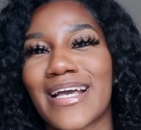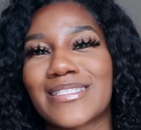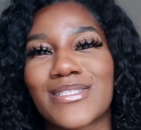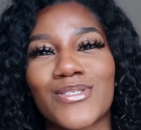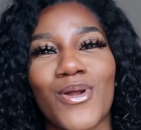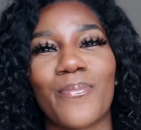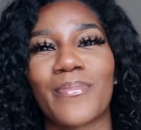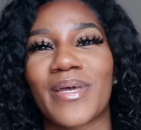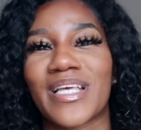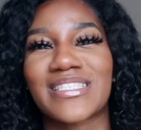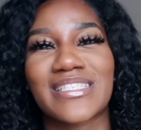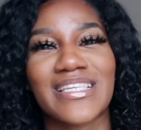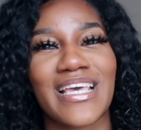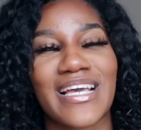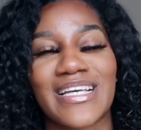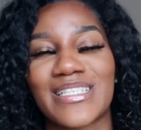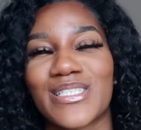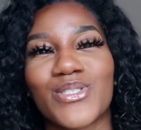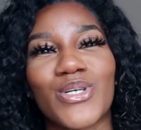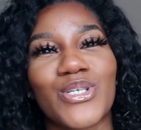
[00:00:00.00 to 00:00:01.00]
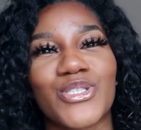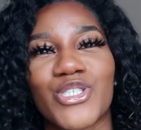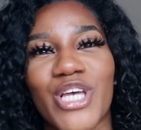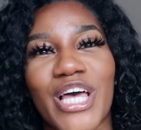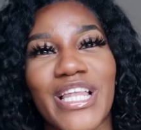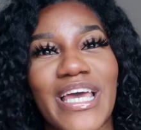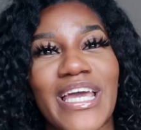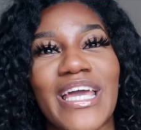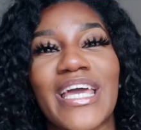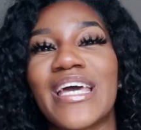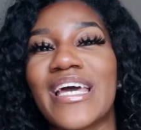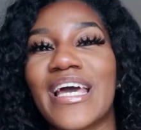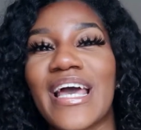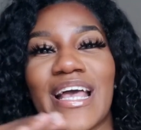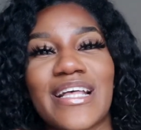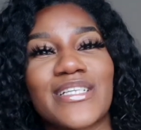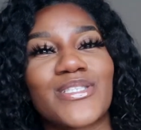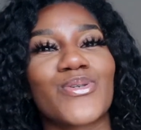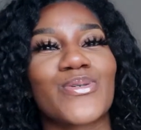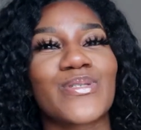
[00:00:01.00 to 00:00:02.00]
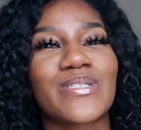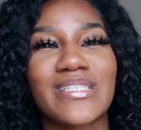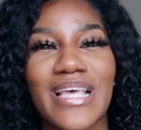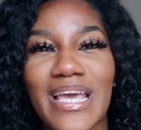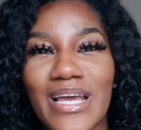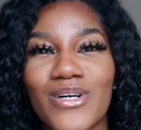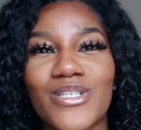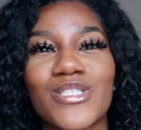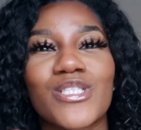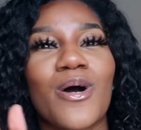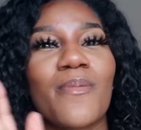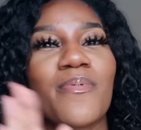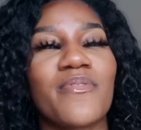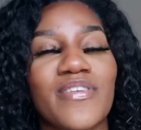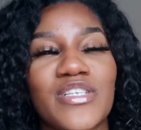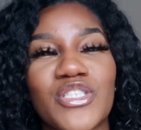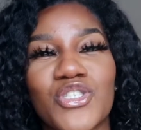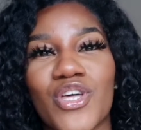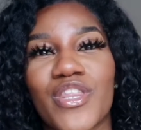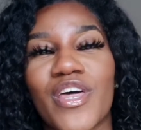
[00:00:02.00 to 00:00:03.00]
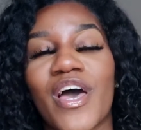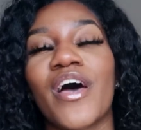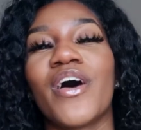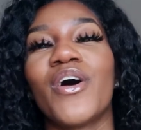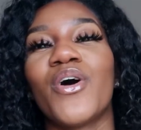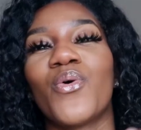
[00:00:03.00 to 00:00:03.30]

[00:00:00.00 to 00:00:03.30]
It's not mixing, it's not gelling, it's all sitting on top of each other,